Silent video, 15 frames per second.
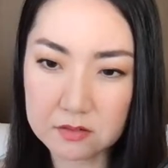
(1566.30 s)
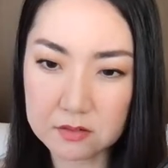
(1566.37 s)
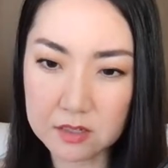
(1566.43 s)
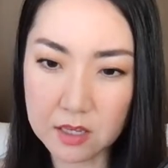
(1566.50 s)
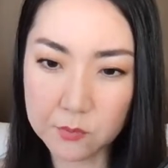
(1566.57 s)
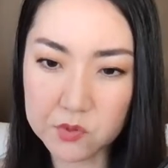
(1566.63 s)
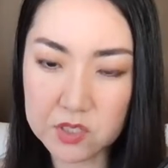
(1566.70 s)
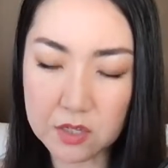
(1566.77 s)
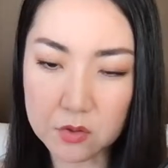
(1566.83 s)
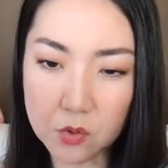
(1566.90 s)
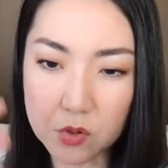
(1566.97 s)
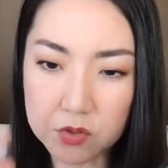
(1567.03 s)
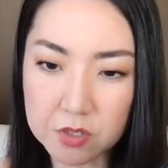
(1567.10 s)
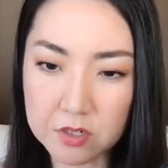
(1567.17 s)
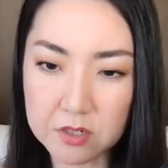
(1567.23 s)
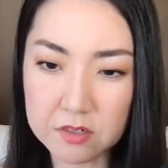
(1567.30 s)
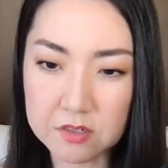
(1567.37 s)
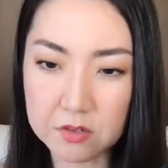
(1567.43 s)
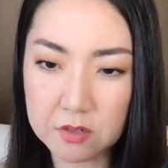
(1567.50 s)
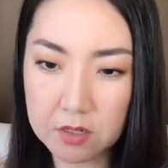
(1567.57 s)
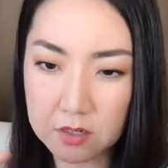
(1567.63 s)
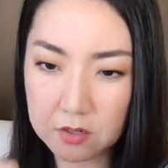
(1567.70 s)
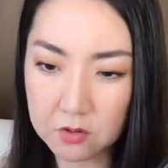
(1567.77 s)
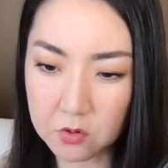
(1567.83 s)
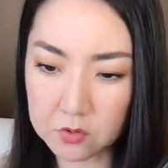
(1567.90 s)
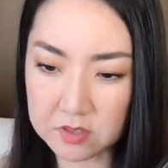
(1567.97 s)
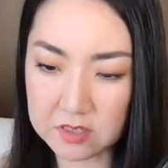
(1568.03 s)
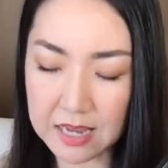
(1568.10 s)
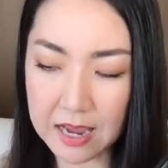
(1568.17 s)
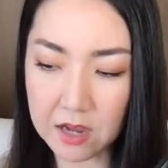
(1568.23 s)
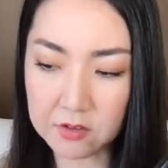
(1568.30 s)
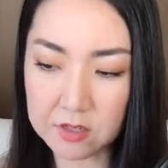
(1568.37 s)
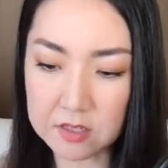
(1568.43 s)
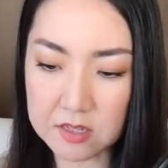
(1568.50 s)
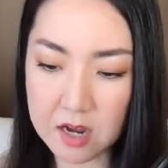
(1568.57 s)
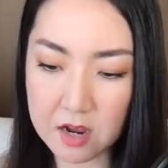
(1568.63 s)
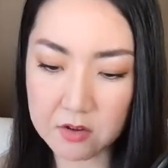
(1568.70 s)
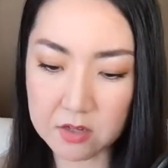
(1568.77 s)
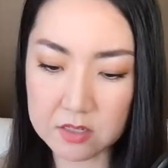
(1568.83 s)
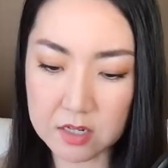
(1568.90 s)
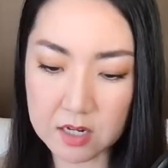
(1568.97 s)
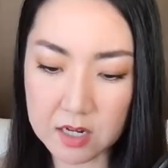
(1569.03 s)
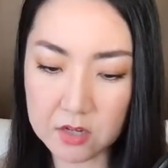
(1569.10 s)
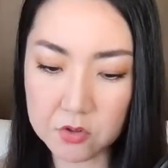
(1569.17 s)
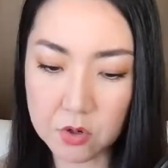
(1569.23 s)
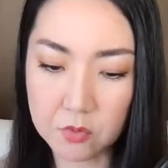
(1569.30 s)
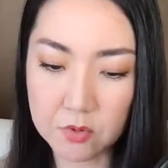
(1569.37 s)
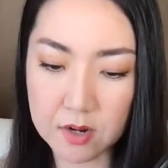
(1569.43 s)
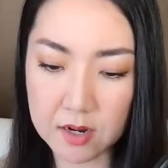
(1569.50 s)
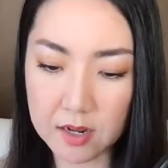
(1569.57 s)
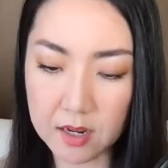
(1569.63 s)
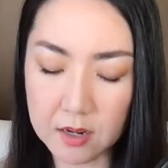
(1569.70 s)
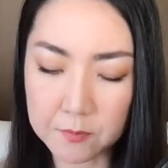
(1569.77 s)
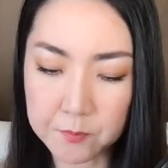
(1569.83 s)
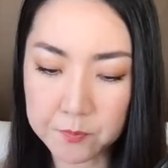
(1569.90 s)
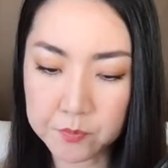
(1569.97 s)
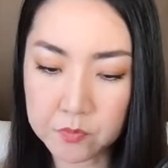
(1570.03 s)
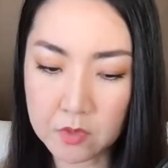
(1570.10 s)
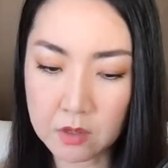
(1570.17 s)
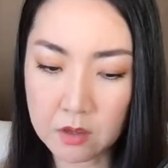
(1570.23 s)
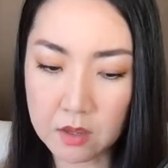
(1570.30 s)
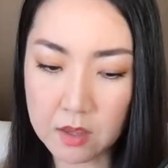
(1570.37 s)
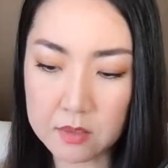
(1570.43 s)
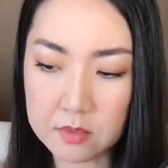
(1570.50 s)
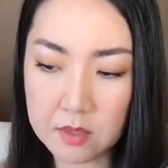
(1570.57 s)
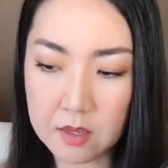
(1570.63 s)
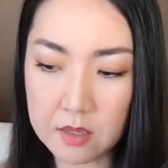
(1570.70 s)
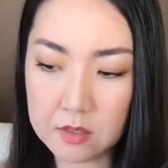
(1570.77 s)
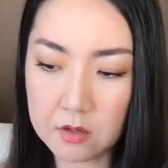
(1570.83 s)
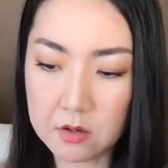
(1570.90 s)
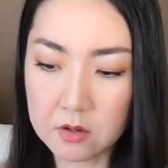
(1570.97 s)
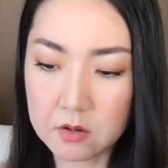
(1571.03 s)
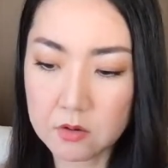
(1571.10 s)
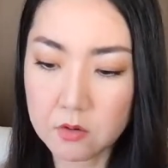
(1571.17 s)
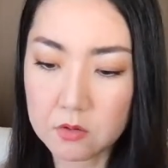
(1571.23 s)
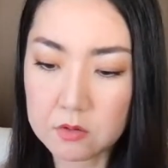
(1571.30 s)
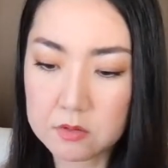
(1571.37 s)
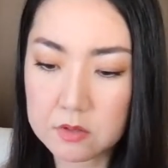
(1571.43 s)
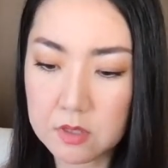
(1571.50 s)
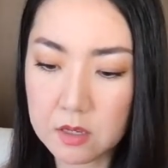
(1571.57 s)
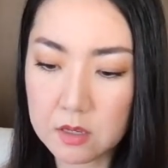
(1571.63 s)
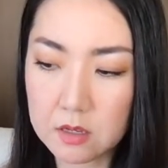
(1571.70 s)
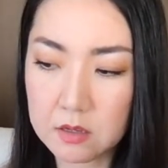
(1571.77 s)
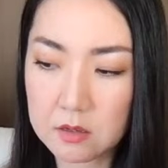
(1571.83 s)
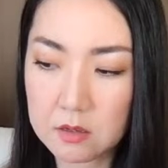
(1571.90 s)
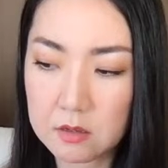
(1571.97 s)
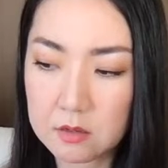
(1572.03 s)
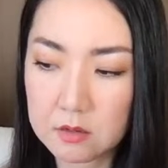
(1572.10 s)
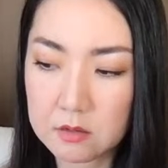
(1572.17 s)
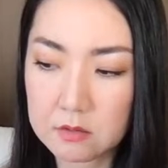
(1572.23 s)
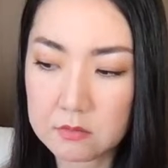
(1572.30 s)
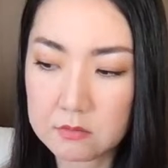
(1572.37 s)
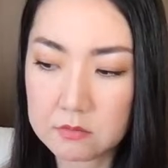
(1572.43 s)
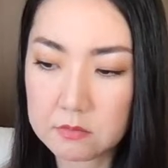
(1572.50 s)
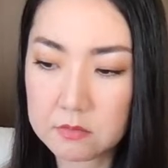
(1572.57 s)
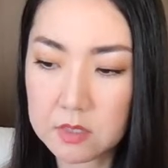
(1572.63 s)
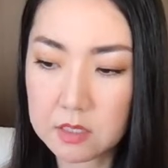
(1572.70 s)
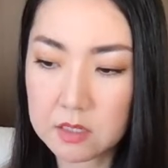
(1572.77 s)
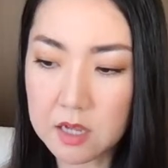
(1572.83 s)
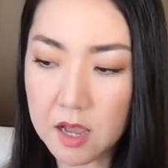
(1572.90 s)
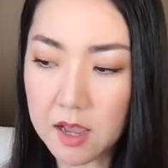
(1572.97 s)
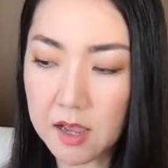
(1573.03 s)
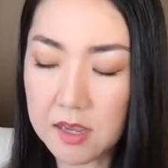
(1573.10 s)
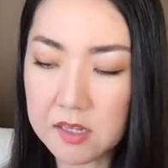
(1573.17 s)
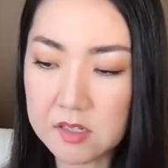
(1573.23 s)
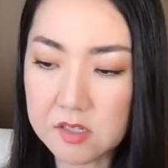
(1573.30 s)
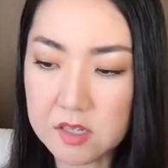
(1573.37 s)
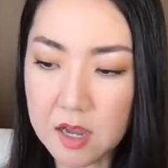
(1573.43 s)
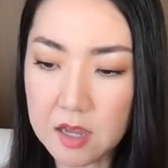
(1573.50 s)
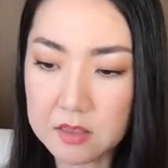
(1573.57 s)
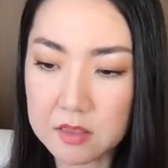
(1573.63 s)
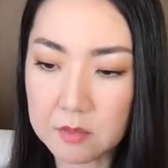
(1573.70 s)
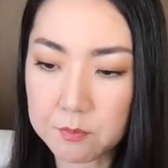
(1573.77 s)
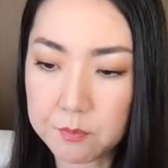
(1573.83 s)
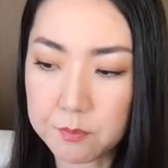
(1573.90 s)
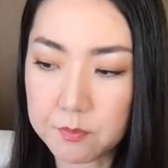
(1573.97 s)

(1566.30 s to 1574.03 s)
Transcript: gives an order, so it goes down and down and down, right? And then the guys at the